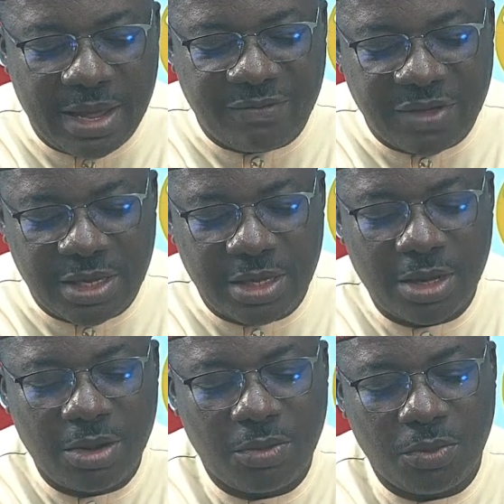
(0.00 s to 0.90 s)
levy.
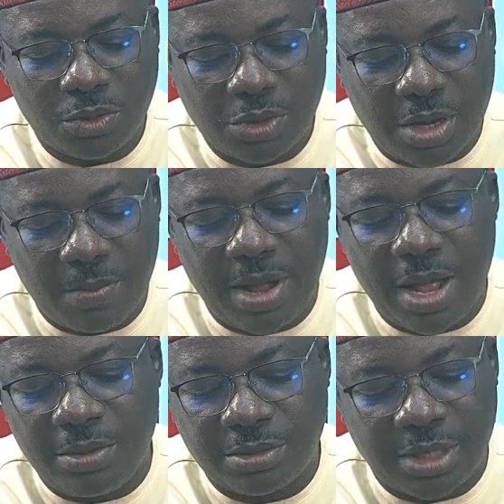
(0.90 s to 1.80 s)
We'll talk
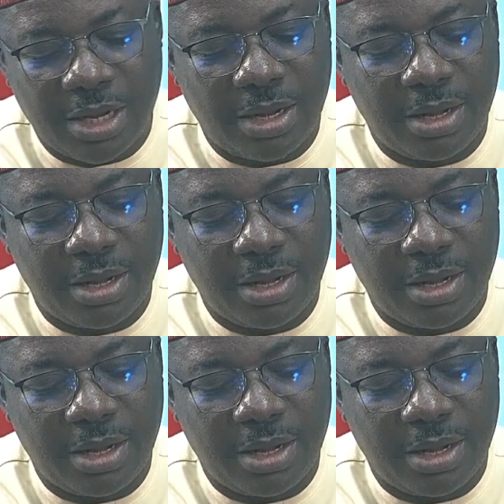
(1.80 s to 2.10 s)
about